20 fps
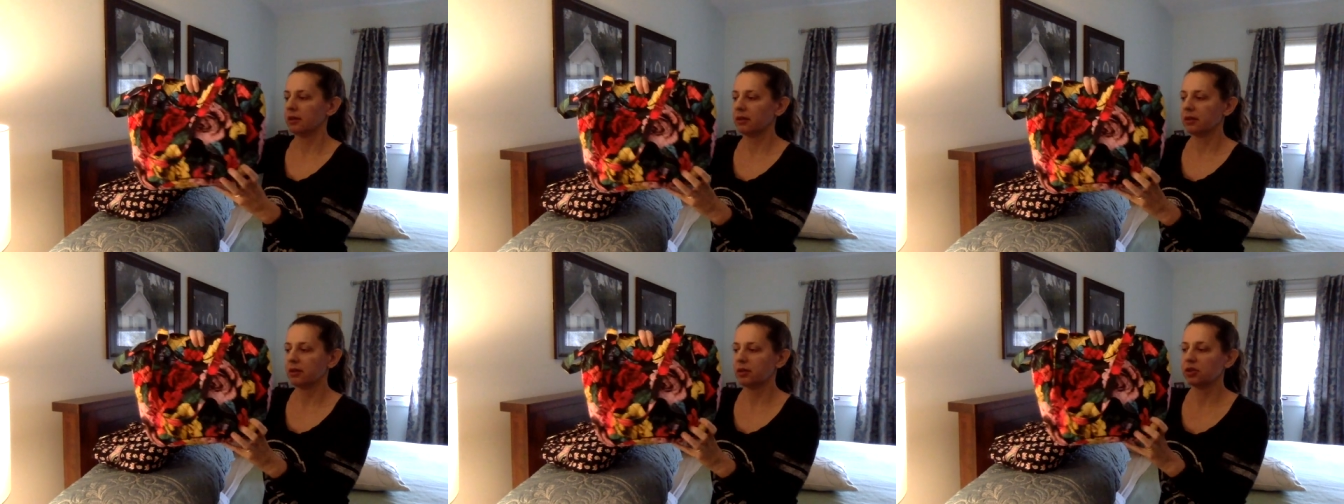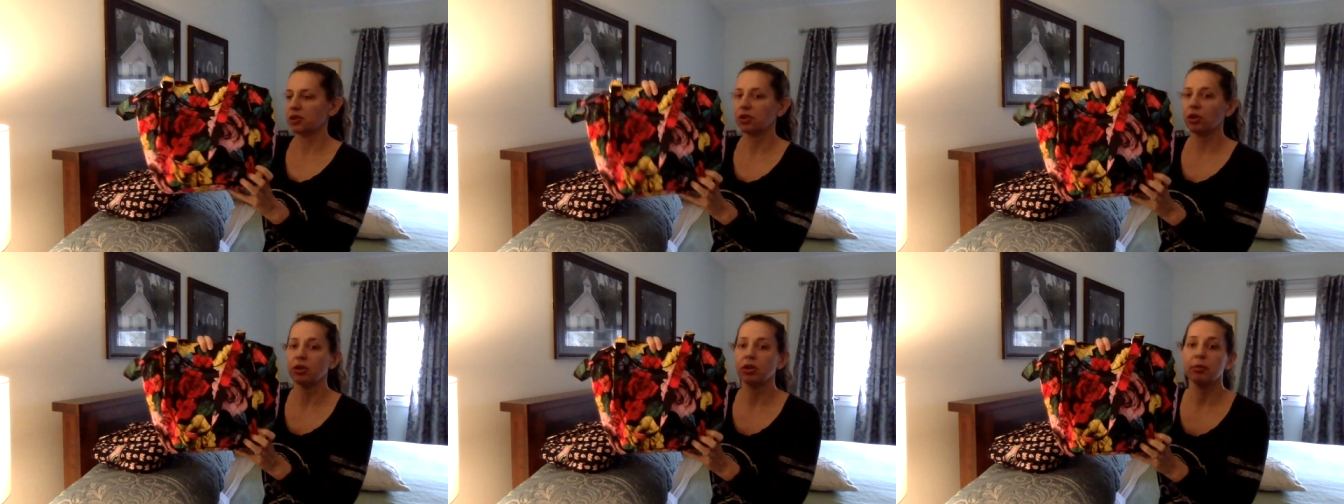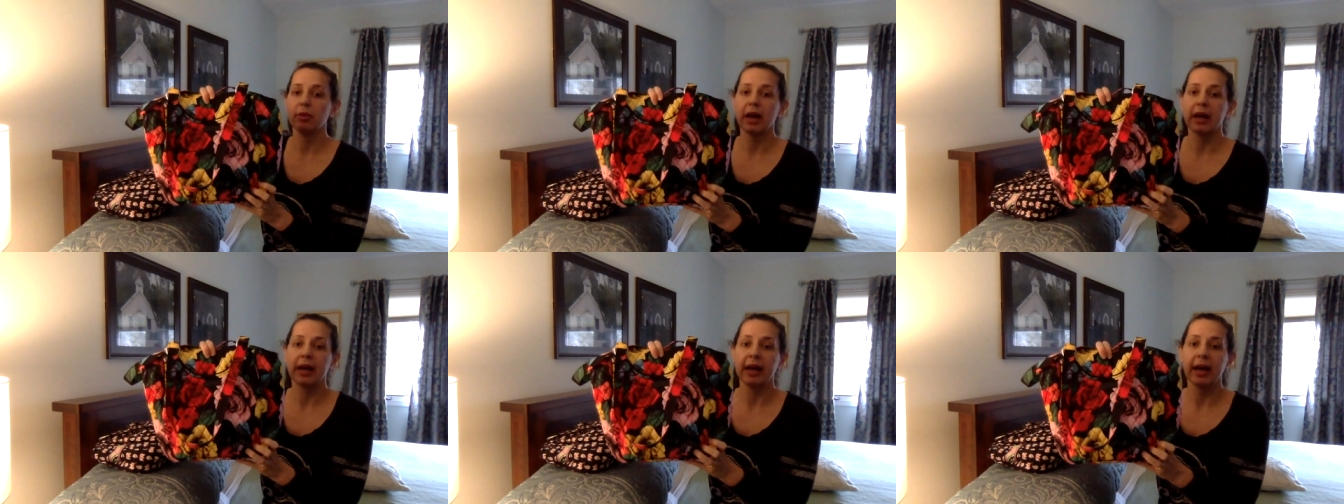the shoulder
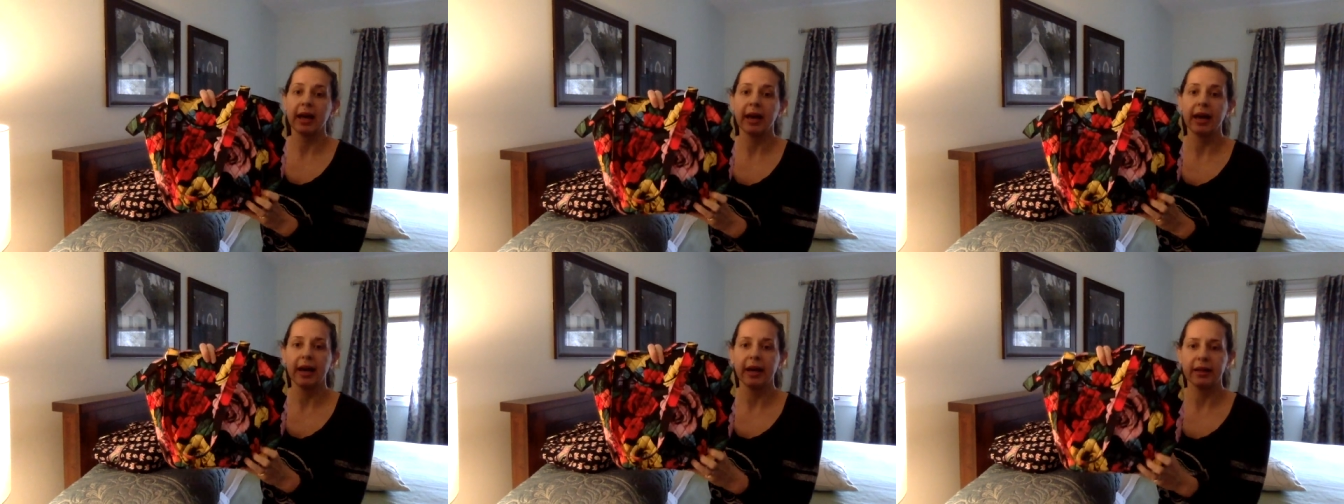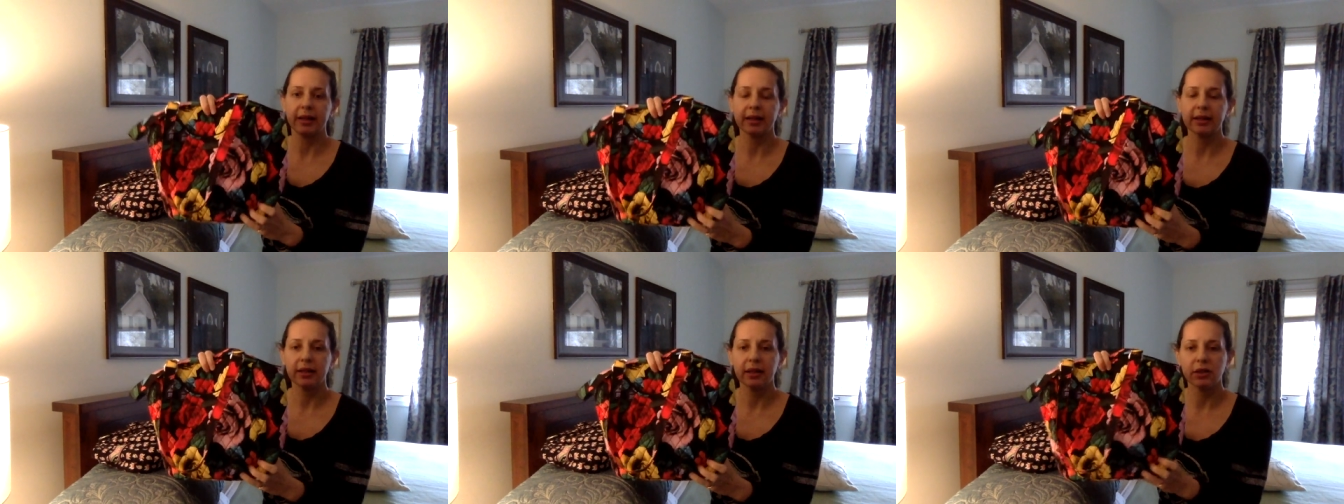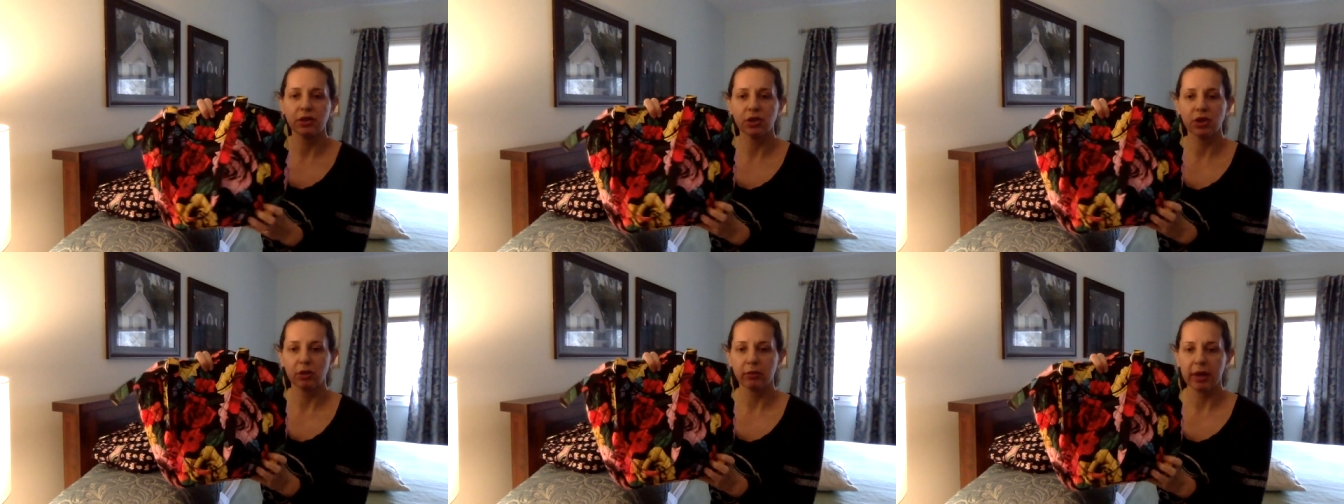bag I had, the Glenna
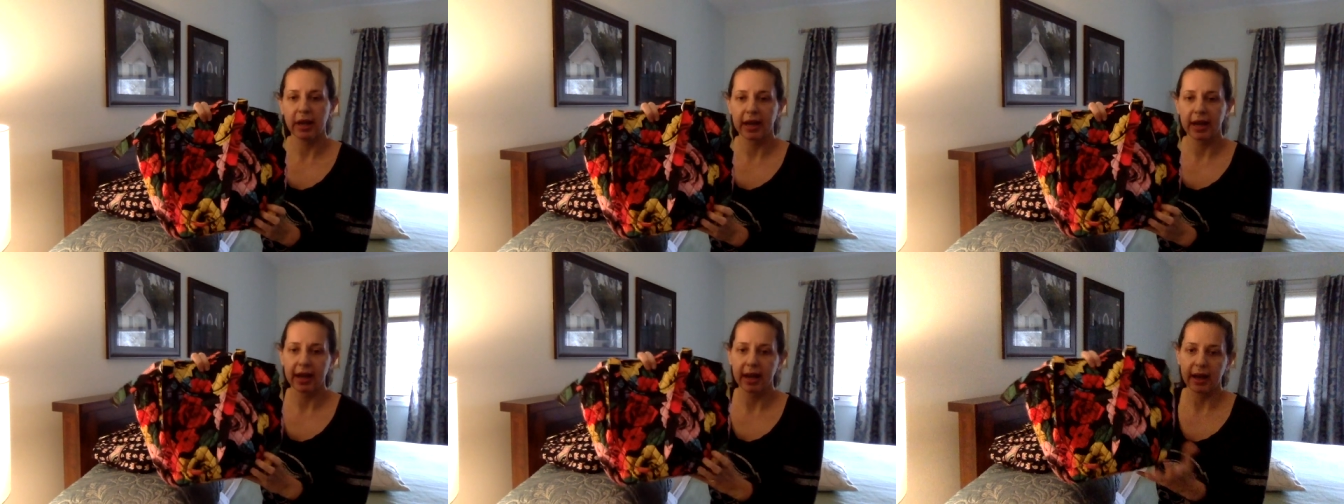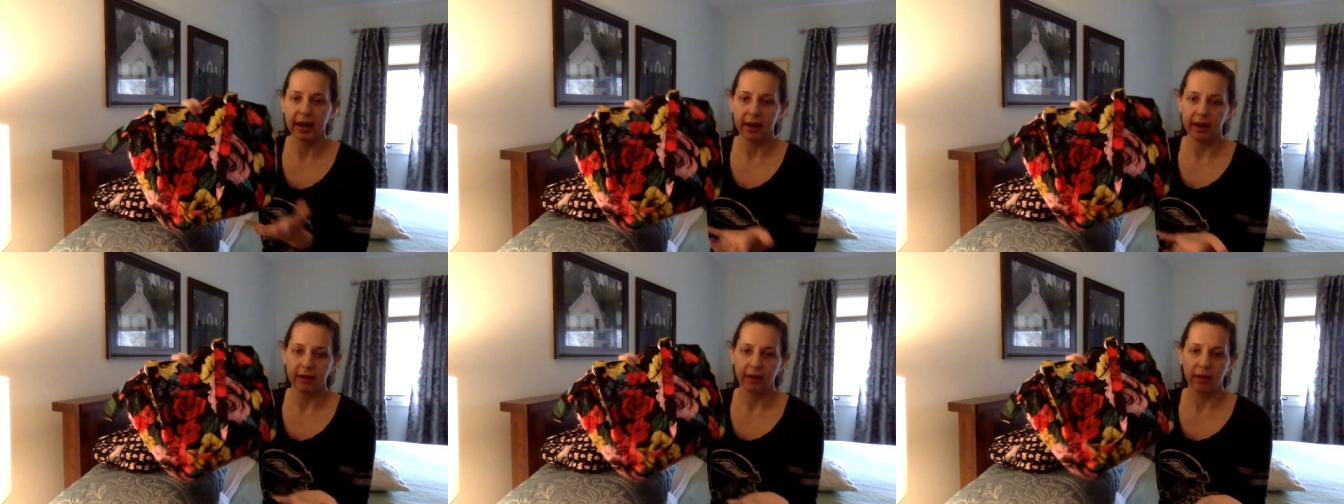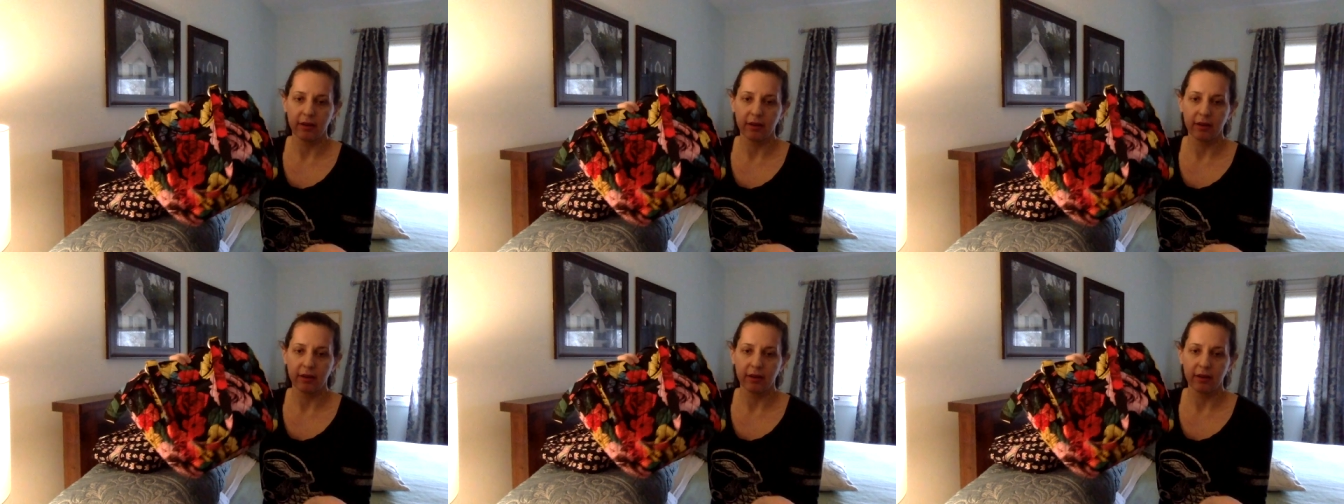shoulder bag I had,